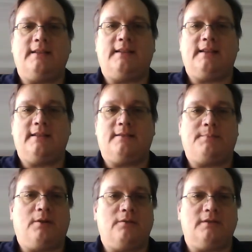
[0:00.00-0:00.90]
that he
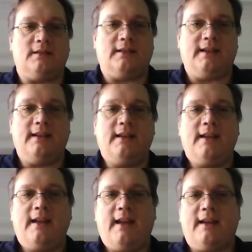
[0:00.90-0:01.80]
supposedly
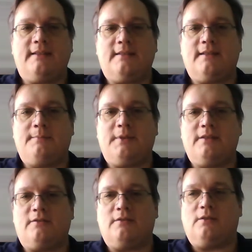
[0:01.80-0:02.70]
has some
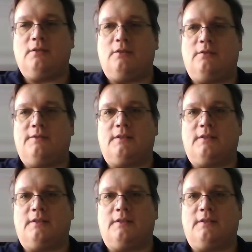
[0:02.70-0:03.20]
control over.